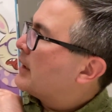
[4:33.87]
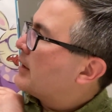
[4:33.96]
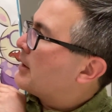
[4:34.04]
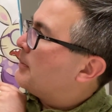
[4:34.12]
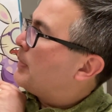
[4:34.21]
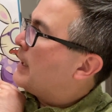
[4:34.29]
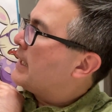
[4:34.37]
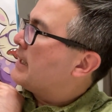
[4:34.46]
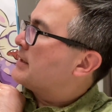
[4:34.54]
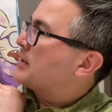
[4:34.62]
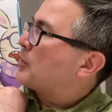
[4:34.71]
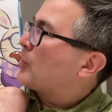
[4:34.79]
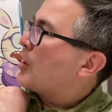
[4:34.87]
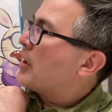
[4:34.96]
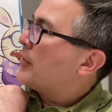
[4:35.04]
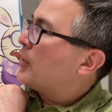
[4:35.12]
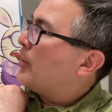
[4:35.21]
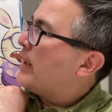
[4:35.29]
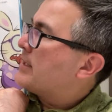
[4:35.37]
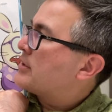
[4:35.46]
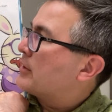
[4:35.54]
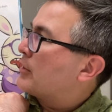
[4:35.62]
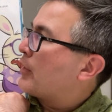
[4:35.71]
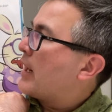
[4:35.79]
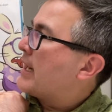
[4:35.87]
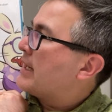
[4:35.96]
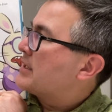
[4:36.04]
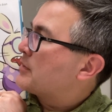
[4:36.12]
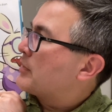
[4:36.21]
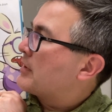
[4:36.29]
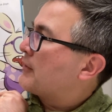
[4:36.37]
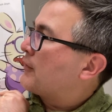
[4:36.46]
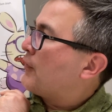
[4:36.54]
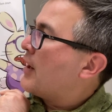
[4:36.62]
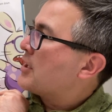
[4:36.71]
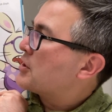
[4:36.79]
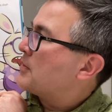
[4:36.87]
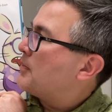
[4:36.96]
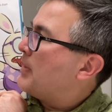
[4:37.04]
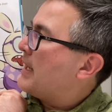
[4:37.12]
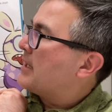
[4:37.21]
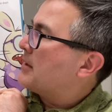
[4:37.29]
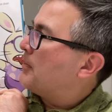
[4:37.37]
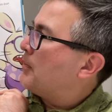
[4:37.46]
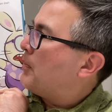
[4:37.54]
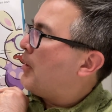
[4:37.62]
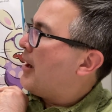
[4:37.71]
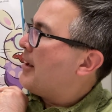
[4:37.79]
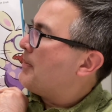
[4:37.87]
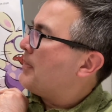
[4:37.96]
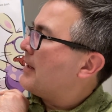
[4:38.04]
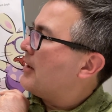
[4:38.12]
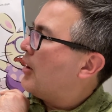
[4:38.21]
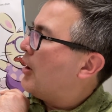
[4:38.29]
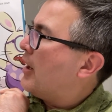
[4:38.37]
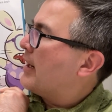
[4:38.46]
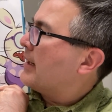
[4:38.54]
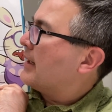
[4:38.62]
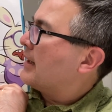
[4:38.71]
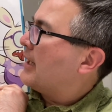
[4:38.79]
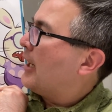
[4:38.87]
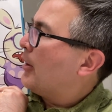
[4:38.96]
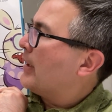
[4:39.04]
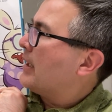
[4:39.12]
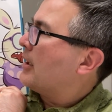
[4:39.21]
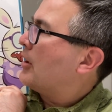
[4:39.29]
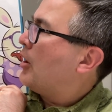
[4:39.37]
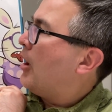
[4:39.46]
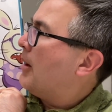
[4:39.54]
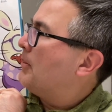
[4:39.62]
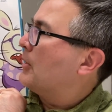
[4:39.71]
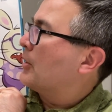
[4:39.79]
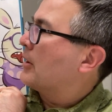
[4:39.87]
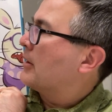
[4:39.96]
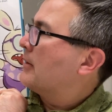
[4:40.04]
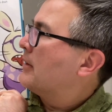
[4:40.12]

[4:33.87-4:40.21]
The bunnies were on their way to Granny's with a fresh-baked, piping hot carrot cobbler.